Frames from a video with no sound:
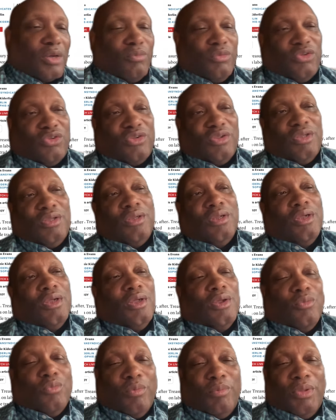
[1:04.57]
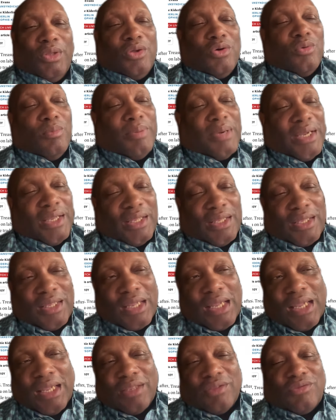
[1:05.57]
We see it when we go buy
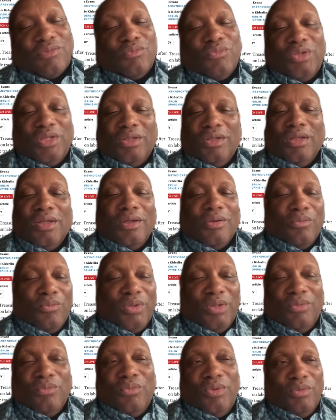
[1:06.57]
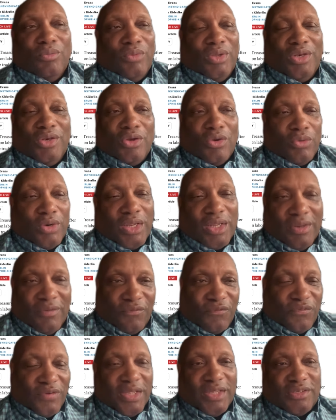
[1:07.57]
gas. We know that
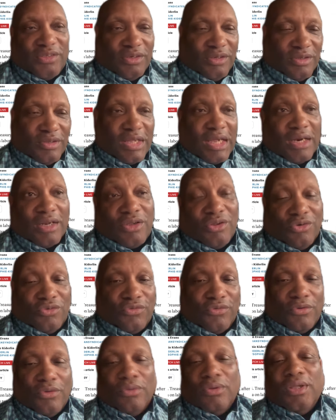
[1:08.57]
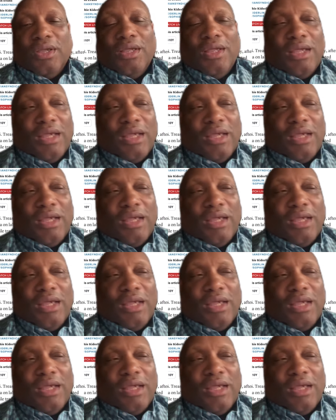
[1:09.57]
inflation is out of control.